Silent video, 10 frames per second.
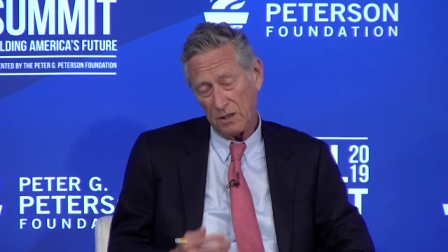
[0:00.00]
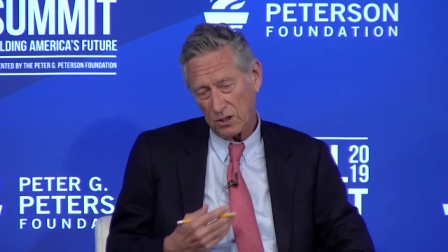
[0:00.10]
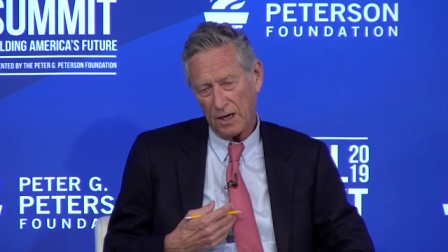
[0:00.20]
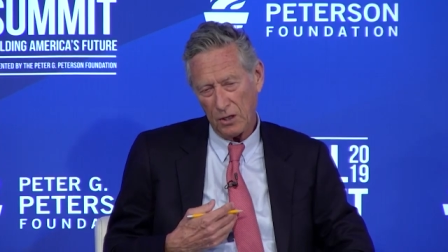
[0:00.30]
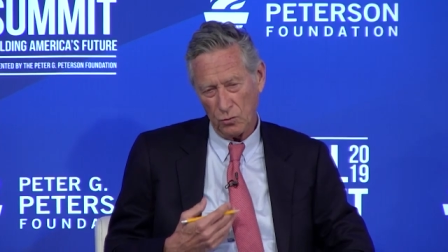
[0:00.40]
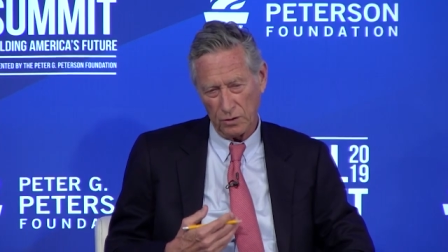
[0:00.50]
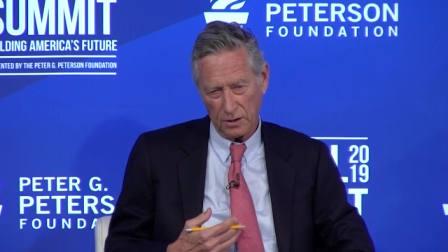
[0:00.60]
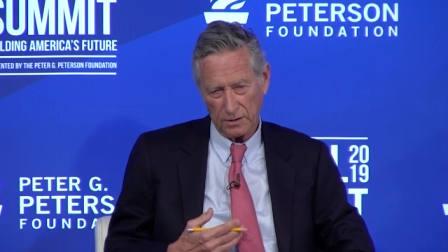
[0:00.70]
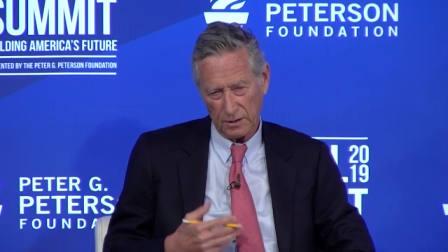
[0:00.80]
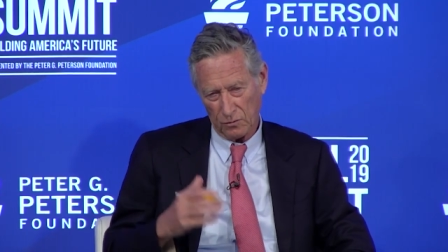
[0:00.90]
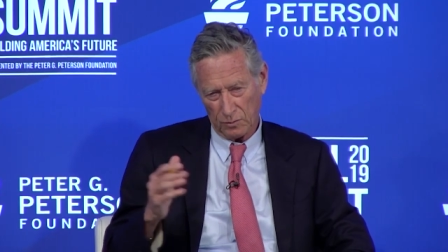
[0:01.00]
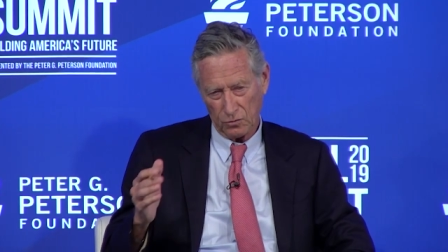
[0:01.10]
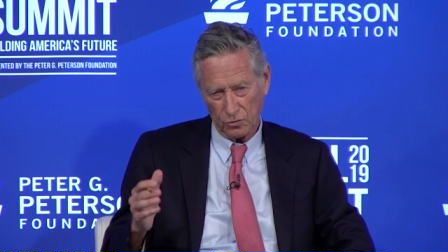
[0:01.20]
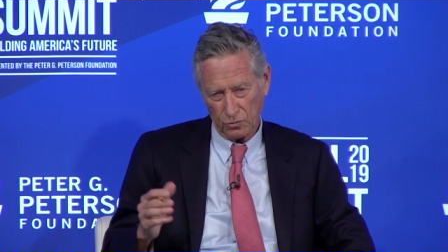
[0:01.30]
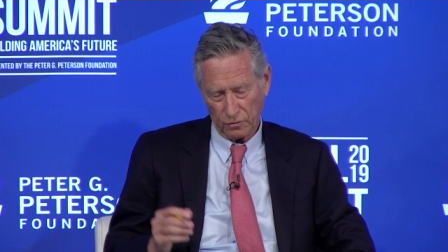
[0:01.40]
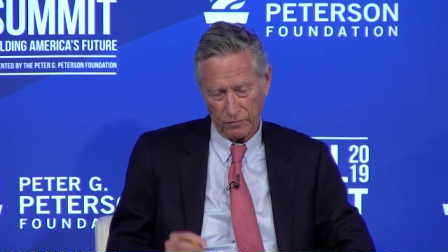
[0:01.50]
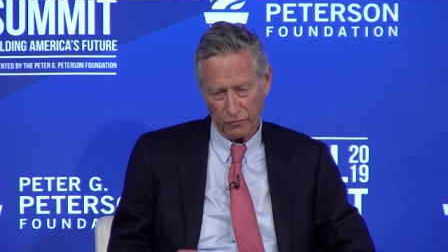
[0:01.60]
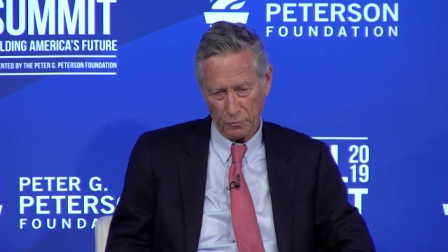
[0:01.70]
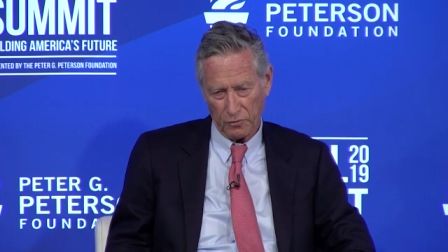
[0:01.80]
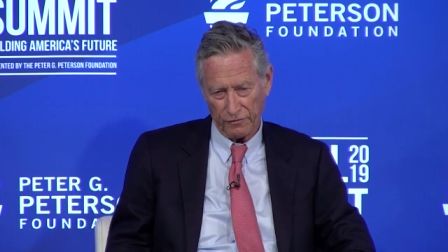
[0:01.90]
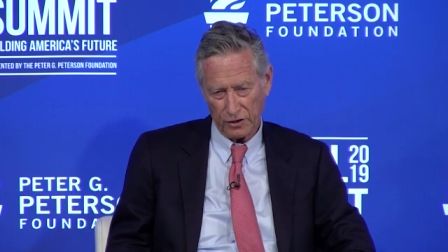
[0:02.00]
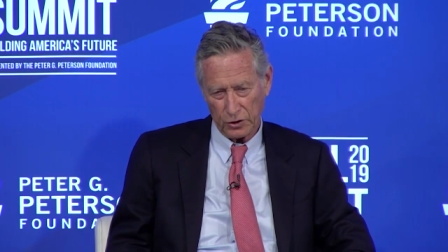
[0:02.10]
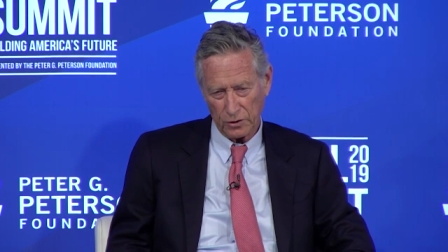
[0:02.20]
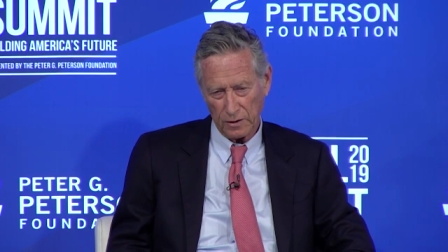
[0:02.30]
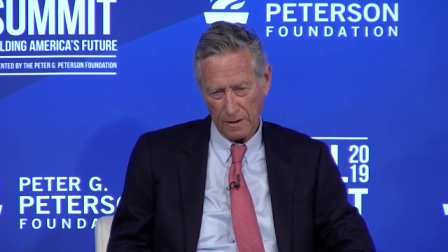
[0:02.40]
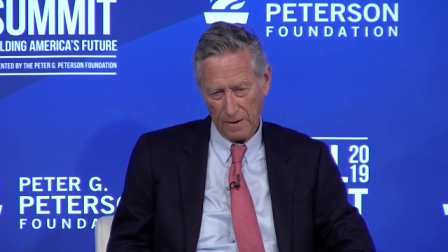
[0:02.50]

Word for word: at least I do not, I don't want to talk for the profession,